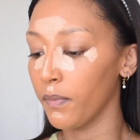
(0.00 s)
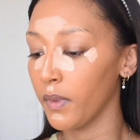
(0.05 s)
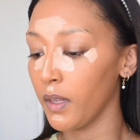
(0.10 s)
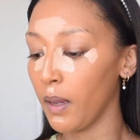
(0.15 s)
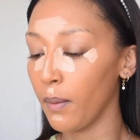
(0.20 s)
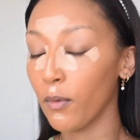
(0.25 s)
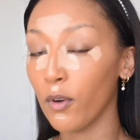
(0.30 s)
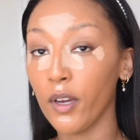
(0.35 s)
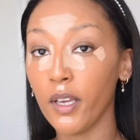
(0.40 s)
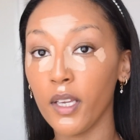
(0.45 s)

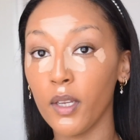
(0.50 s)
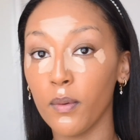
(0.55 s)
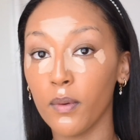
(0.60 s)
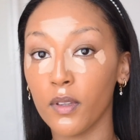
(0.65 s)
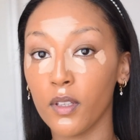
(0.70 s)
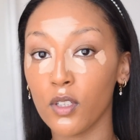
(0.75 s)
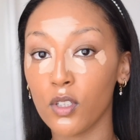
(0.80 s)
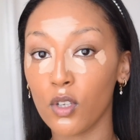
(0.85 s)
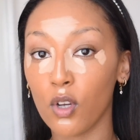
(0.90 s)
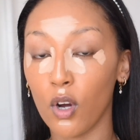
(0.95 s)
I'm going in with
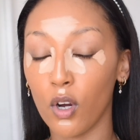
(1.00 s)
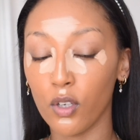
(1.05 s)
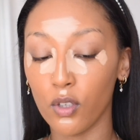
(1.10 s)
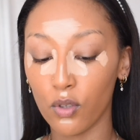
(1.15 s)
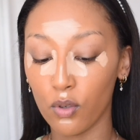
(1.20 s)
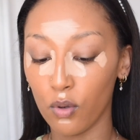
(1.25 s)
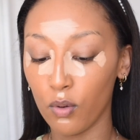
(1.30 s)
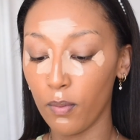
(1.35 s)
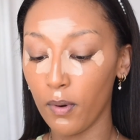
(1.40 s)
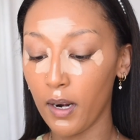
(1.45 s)
this
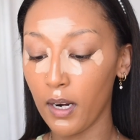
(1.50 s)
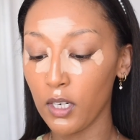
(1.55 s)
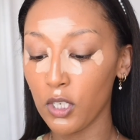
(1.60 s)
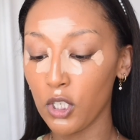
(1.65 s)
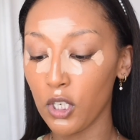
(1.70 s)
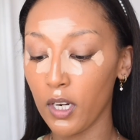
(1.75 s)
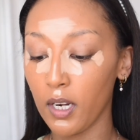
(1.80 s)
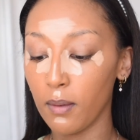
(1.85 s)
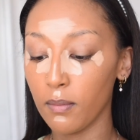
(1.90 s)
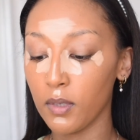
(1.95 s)
contour
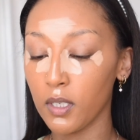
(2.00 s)
brush and I'm